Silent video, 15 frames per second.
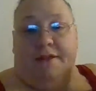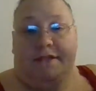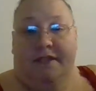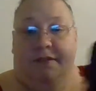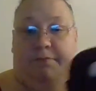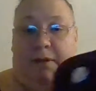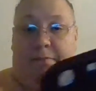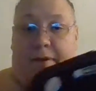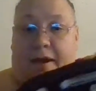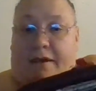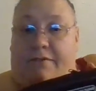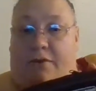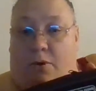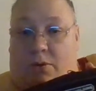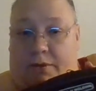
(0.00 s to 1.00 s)
This is my bag
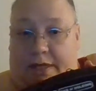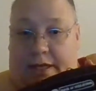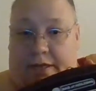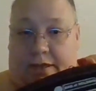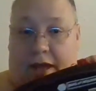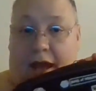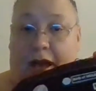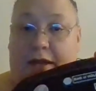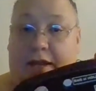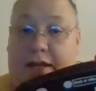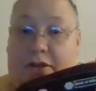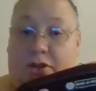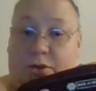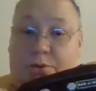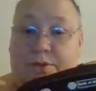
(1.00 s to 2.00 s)
of holding, and
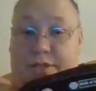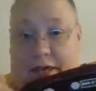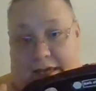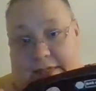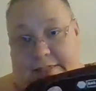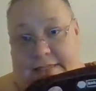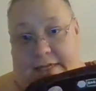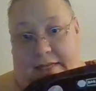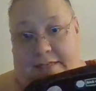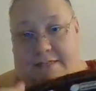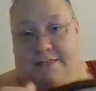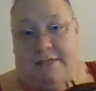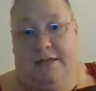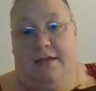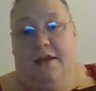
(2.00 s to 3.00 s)
I lose things in it
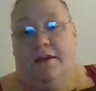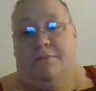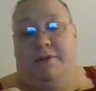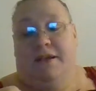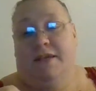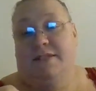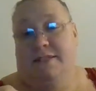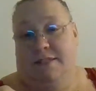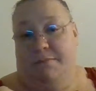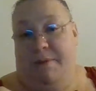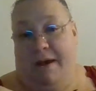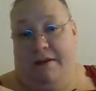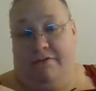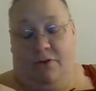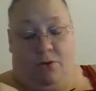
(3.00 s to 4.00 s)
because it's a
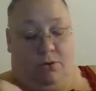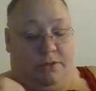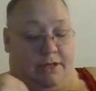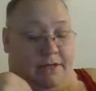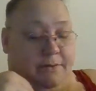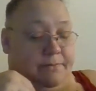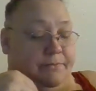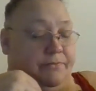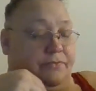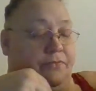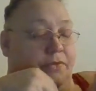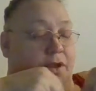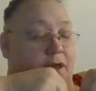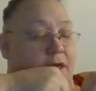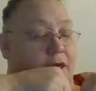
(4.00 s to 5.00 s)
bag of holding.
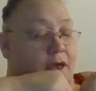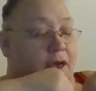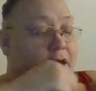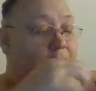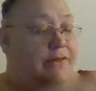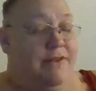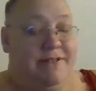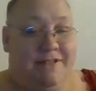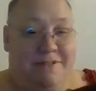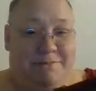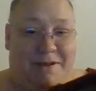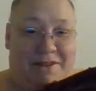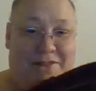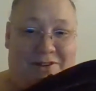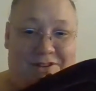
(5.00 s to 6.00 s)
And this is
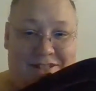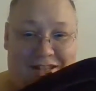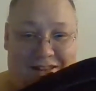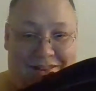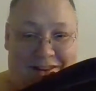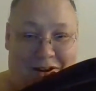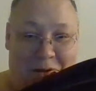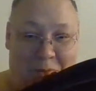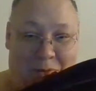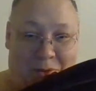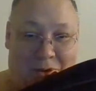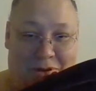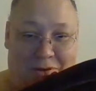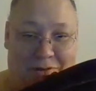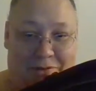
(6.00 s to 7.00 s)
my 13th
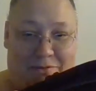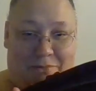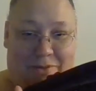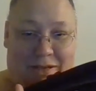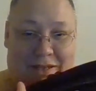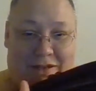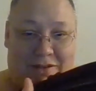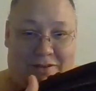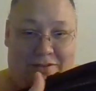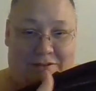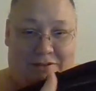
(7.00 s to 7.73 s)
Airborne Wiccan